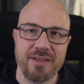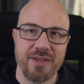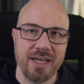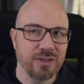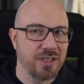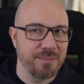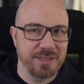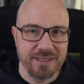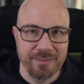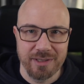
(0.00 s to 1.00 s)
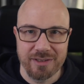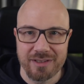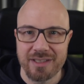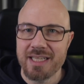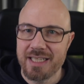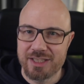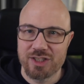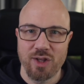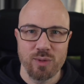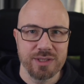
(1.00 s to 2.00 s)
the outcome is similar. It
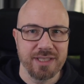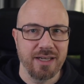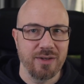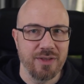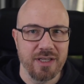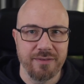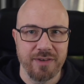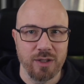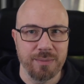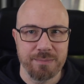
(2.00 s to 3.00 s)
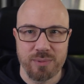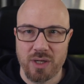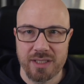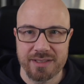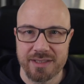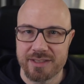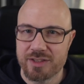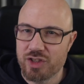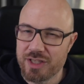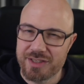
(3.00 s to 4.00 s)
slows down the development process,
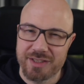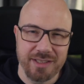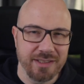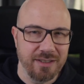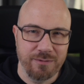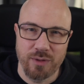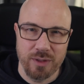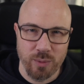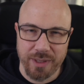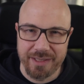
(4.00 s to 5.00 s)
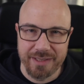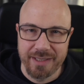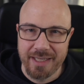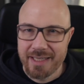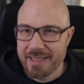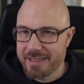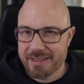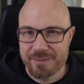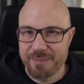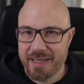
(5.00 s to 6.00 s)
just in a different way. It
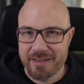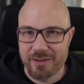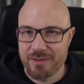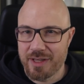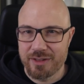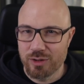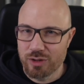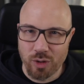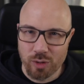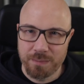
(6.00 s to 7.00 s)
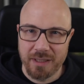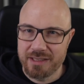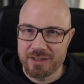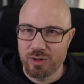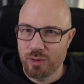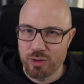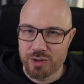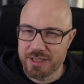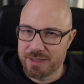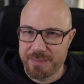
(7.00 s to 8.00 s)
doesn't matter that your gold-plated solution
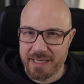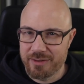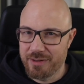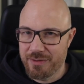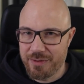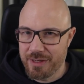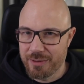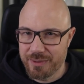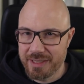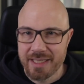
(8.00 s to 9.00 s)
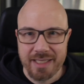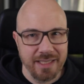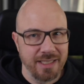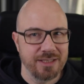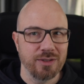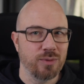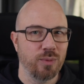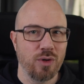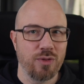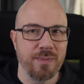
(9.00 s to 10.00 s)
is better in theory. It's not
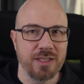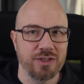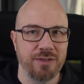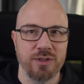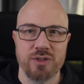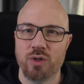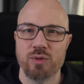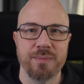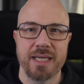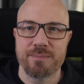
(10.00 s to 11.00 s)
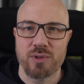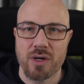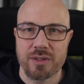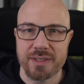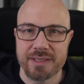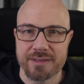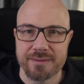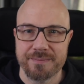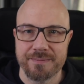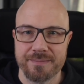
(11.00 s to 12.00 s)
worth much if you don't make progress.
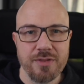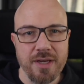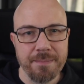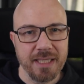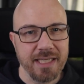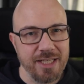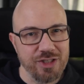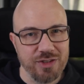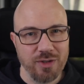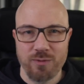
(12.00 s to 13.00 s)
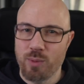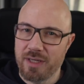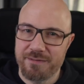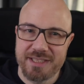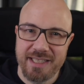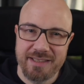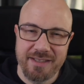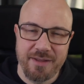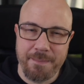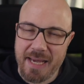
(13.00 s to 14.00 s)
The implication of what I've said
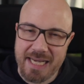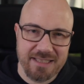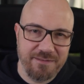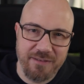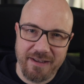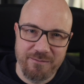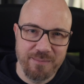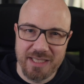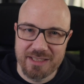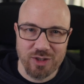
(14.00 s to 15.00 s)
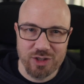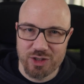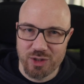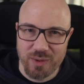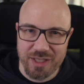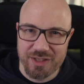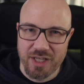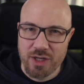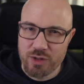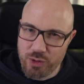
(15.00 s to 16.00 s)
in the past 5 minutes or so is
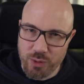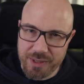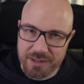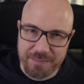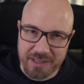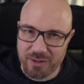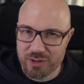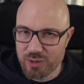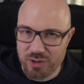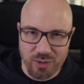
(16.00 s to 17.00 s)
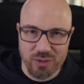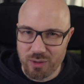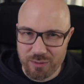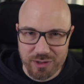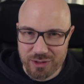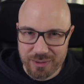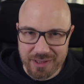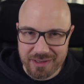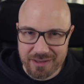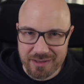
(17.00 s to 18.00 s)
do it, but also don't overdo
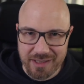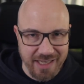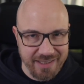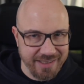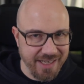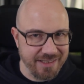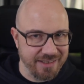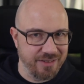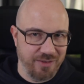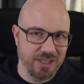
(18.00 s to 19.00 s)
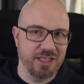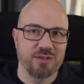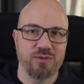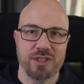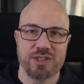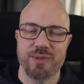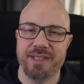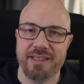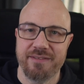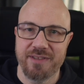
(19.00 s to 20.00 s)
it. And I get it, this is
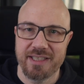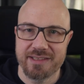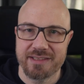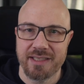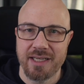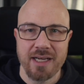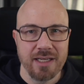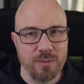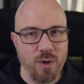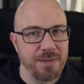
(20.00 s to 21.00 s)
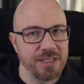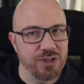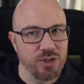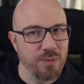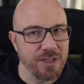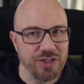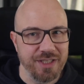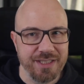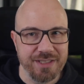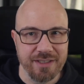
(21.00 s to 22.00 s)
frustrating advice. It would be so much
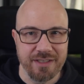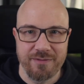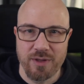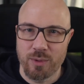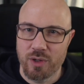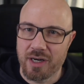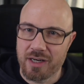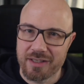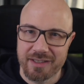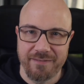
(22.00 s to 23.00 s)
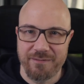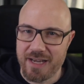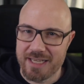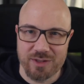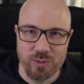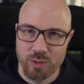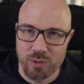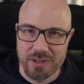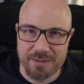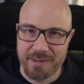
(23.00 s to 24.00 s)
easier if there were hard and fast
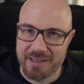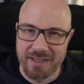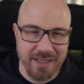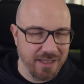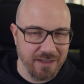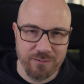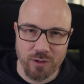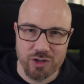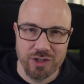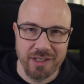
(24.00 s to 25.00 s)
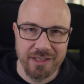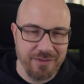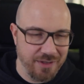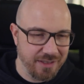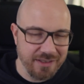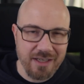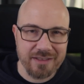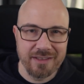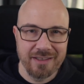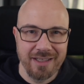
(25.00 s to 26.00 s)
rules, but unfortunately, there are not.